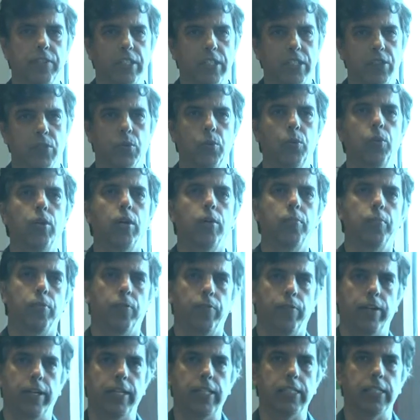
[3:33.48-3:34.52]
which are screw-down
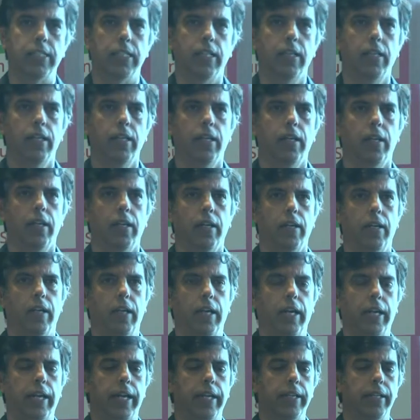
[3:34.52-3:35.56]
profiles,
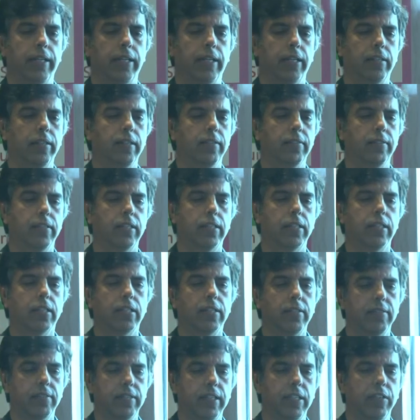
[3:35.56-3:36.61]
and uh, these are the
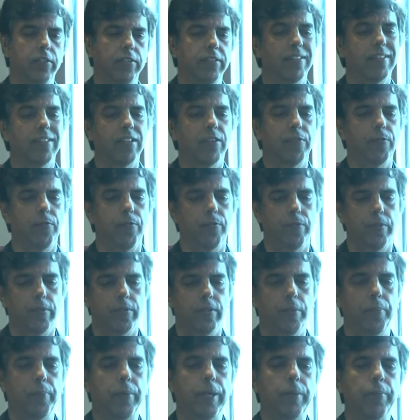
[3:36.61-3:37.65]
concealed. These are
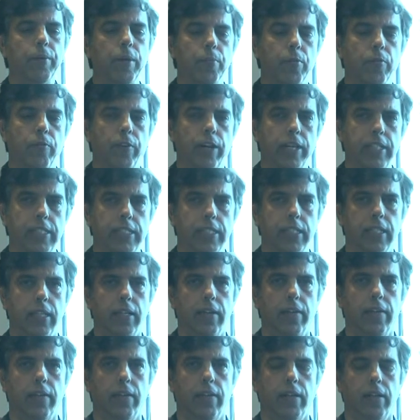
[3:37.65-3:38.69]
premium profiles,
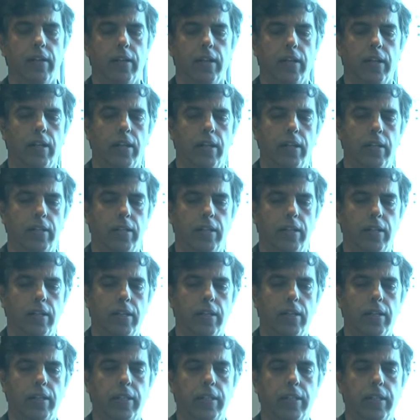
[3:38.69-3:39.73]

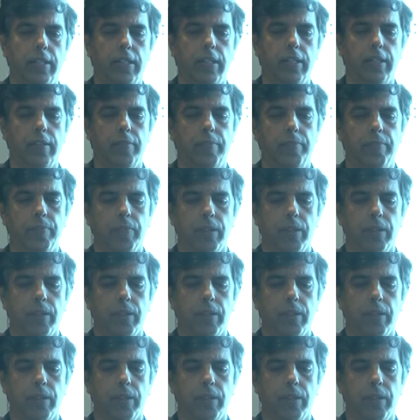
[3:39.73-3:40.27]
and uh,